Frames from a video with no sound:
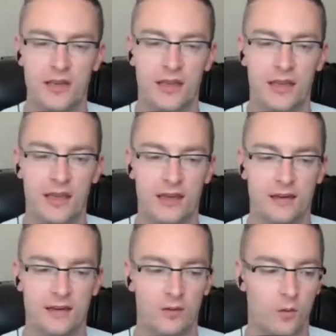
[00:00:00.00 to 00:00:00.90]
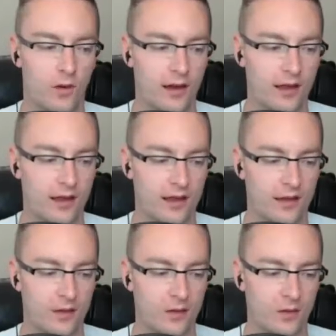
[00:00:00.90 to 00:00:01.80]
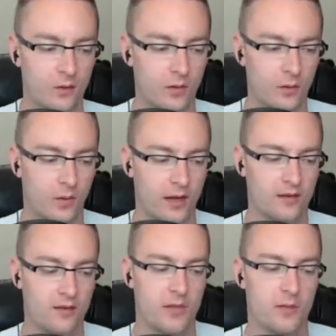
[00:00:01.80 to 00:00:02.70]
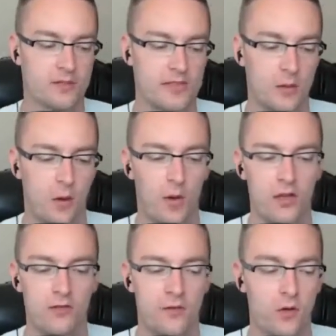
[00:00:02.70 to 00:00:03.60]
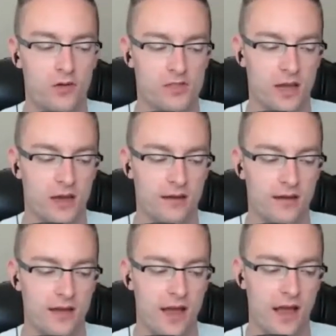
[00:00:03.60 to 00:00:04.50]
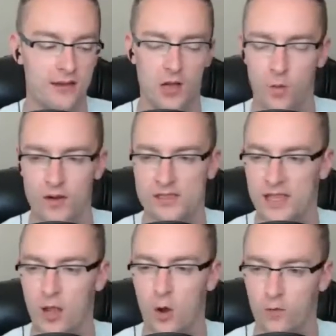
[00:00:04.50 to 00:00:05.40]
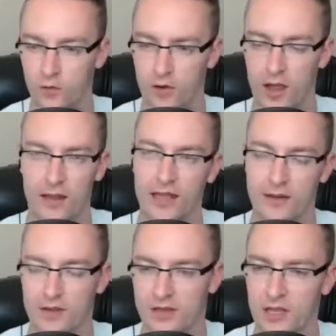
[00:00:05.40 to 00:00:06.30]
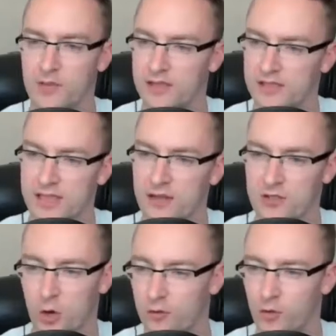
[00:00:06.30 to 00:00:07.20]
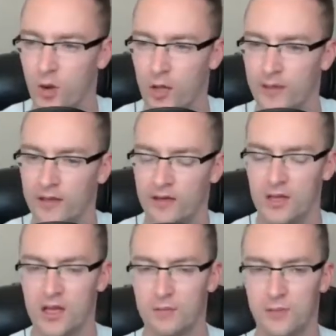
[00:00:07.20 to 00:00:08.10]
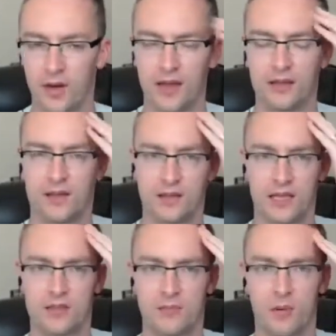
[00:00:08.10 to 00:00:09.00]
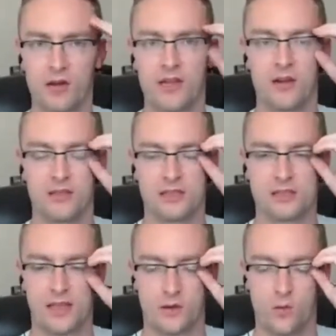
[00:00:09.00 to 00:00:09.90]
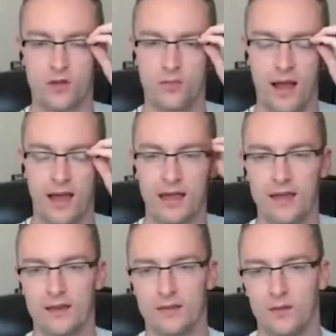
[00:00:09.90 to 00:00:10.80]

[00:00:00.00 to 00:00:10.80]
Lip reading: And when people say, well, what do you focus on? I don't want to say like everything, because it sounds overwhelming. But like the point here is like with my